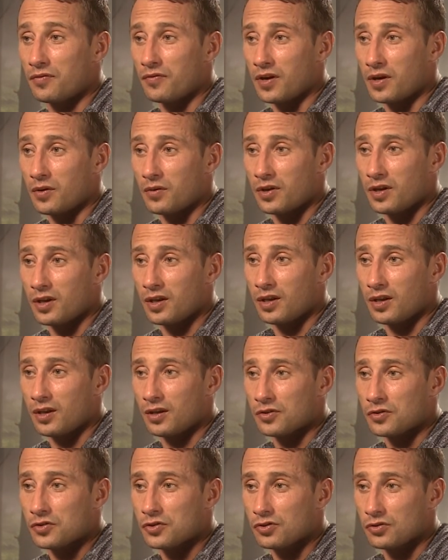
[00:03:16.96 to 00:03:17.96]

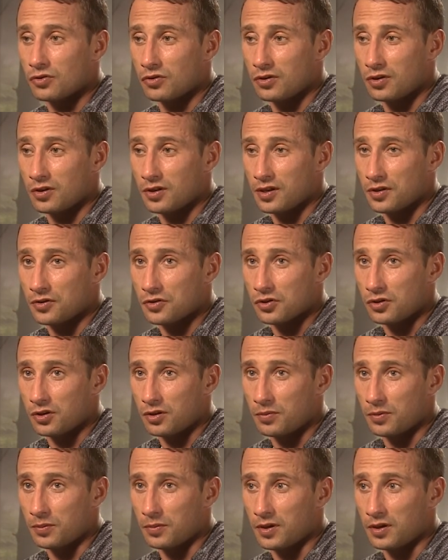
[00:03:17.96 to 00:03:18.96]
very short and
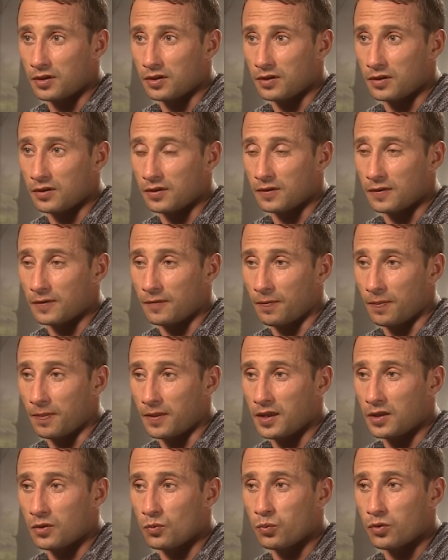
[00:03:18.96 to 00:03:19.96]
sharp about it
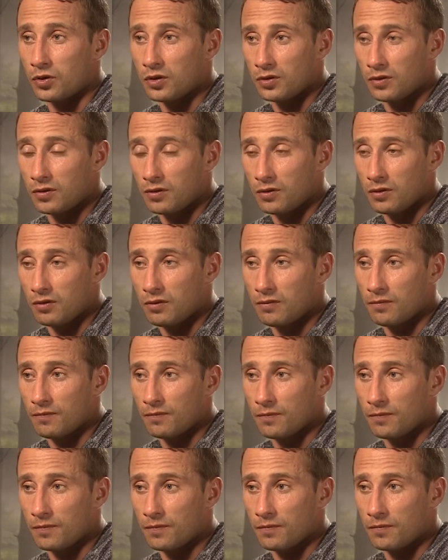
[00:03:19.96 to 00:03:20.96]
it would
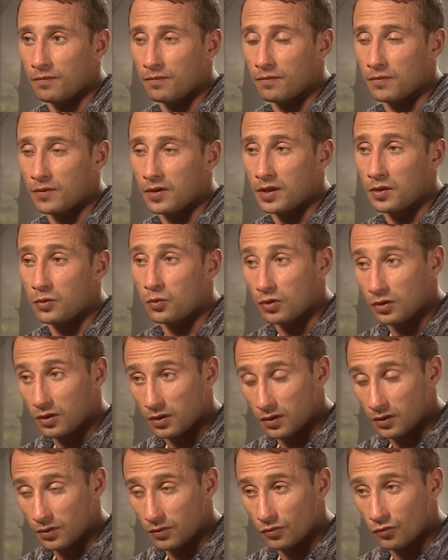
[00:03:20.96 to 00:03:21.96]
it would
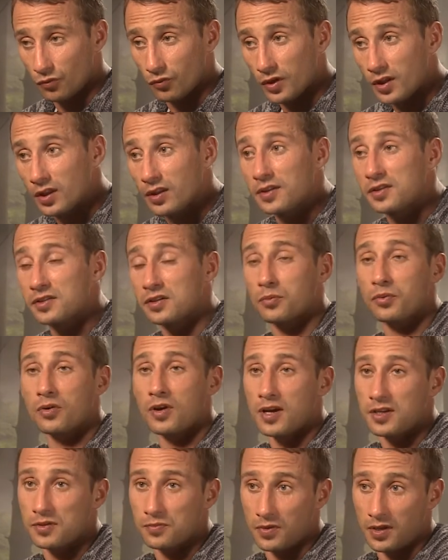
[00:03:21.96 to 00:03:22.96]
really
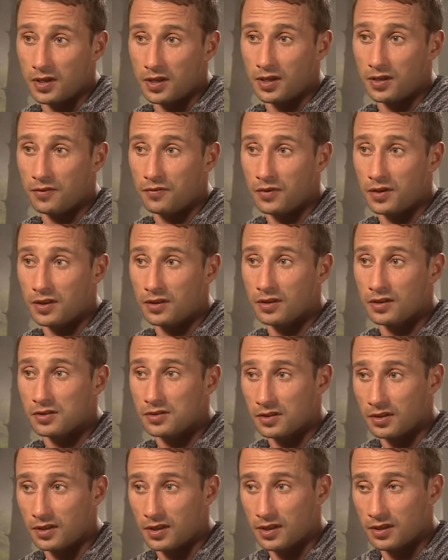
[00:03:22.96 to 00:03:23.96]
surprise me if he
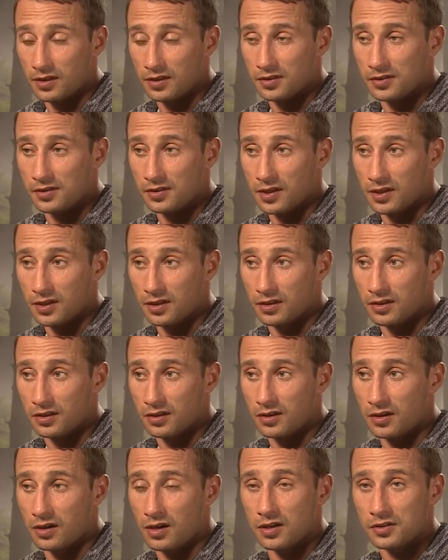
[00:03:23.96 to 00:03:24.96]
doesn't get a second
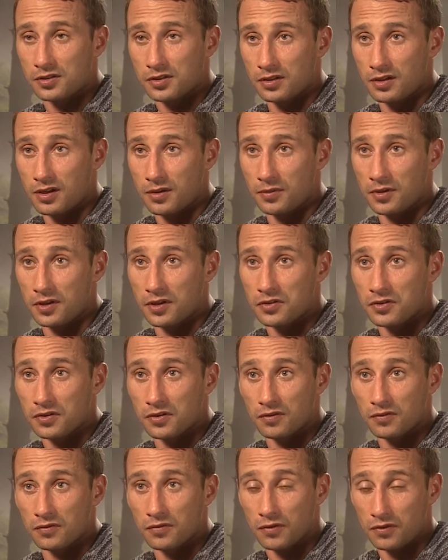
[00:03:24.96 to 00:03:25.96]
oscar
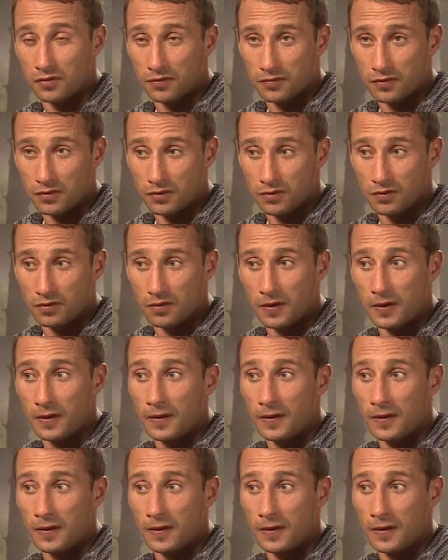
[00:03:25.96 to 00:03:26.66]
nomination for for